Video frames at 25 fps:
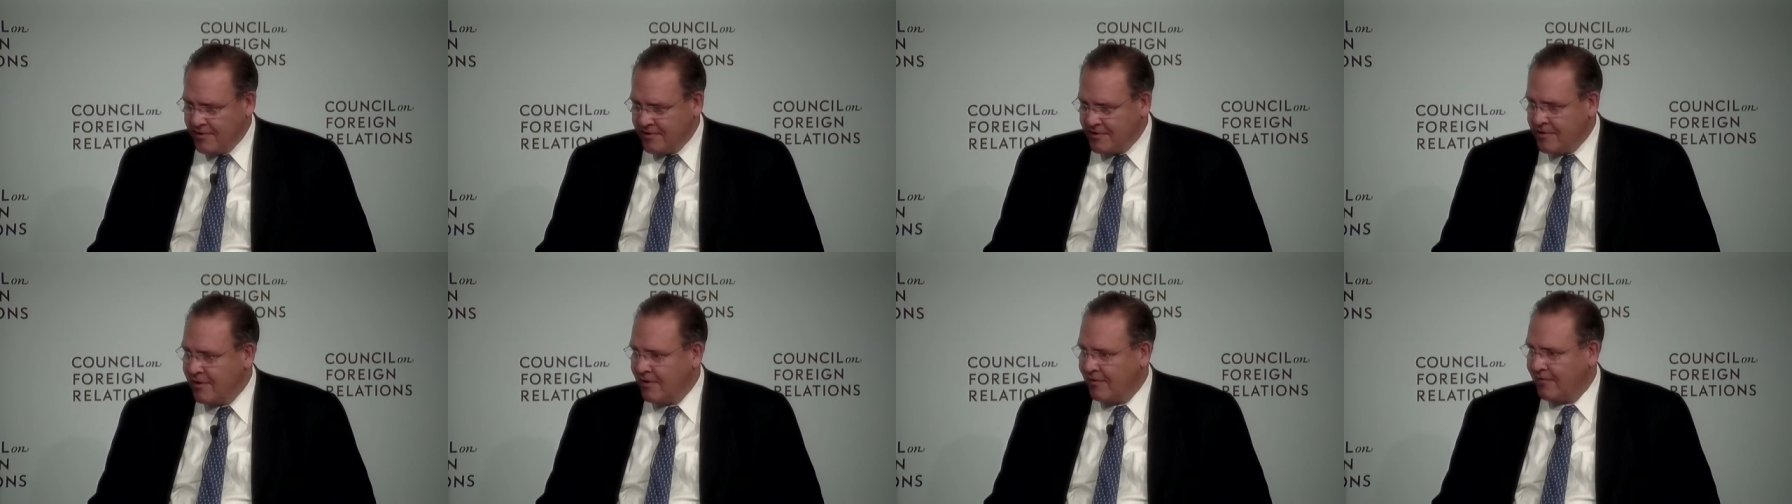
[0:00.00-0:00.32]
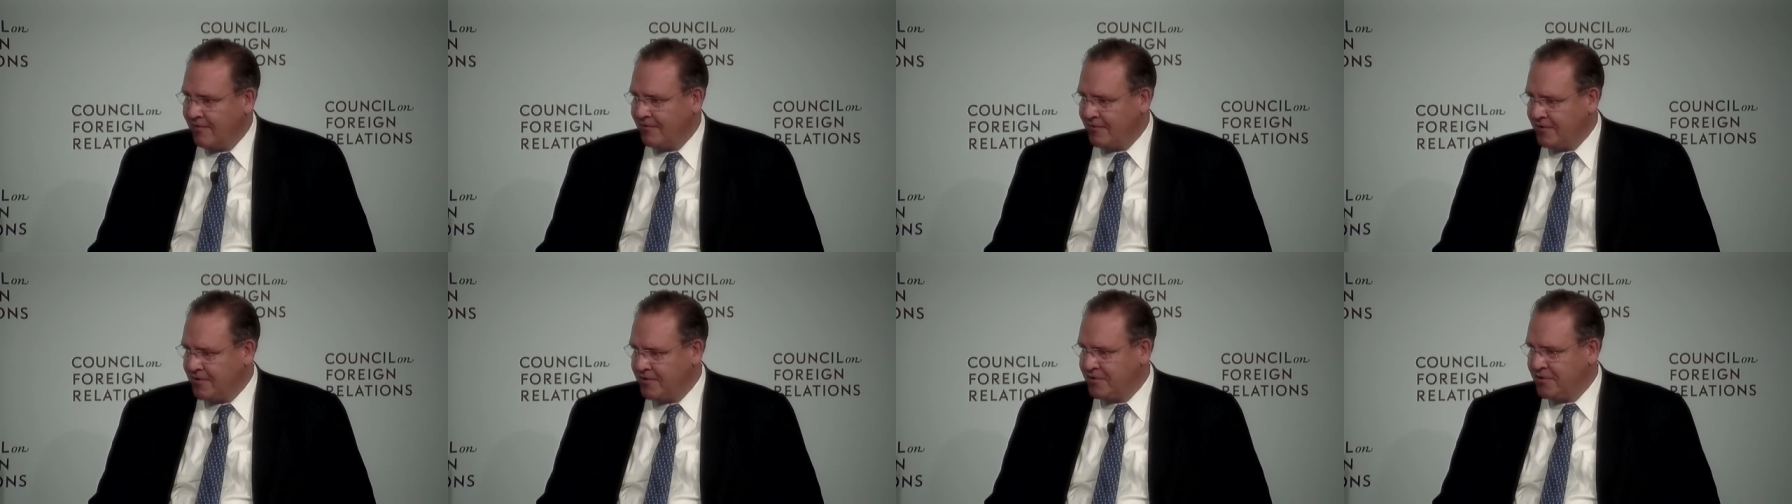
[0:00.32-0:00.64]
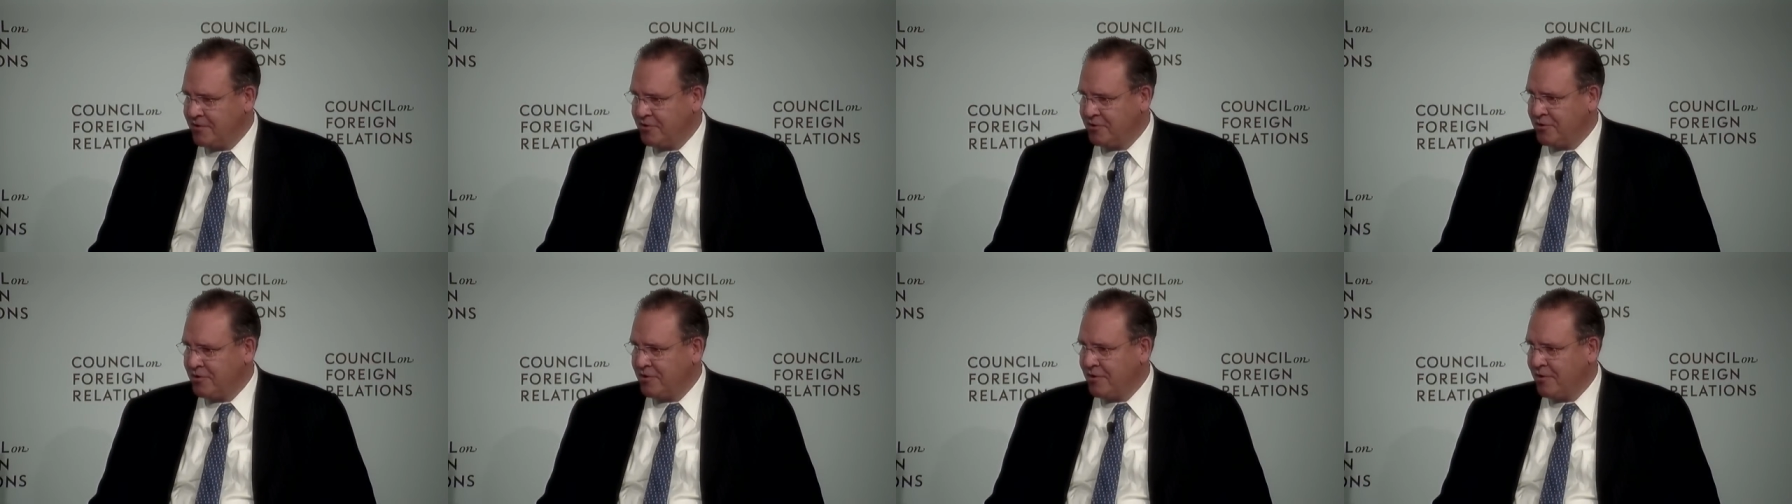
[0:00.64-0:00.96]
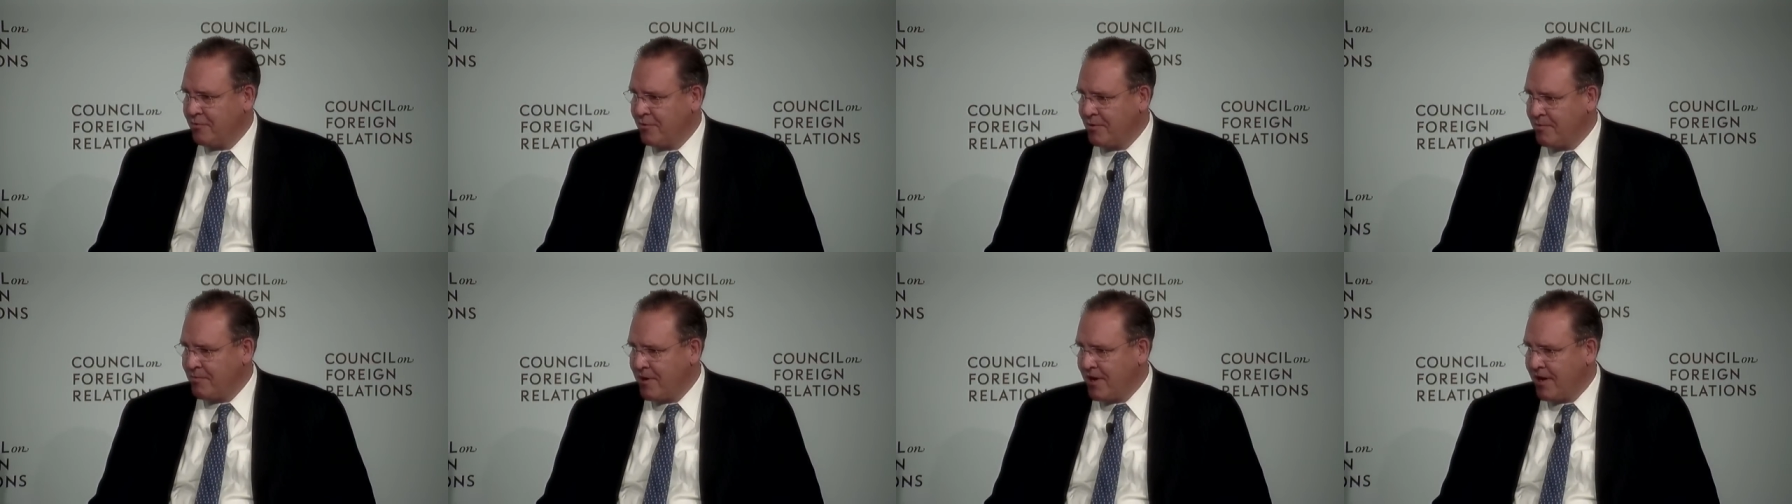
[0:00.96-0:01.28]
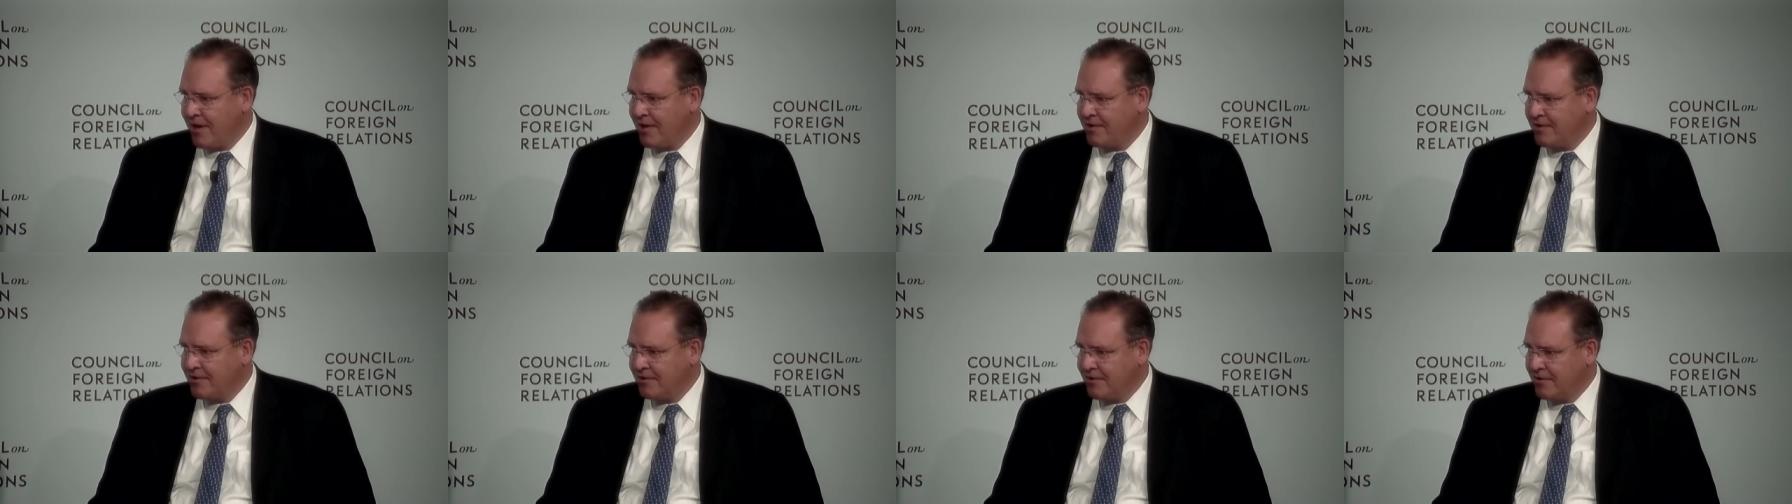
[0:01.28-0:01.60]
tough decision that we
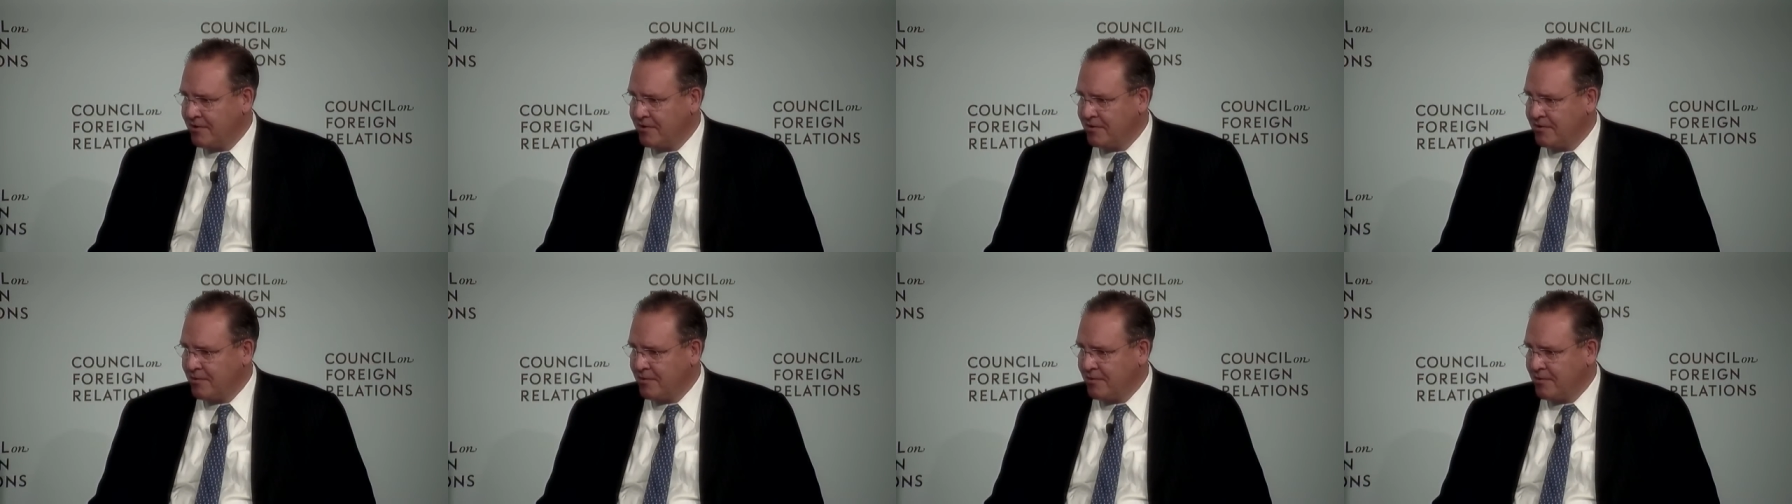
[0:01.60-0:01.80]
made to,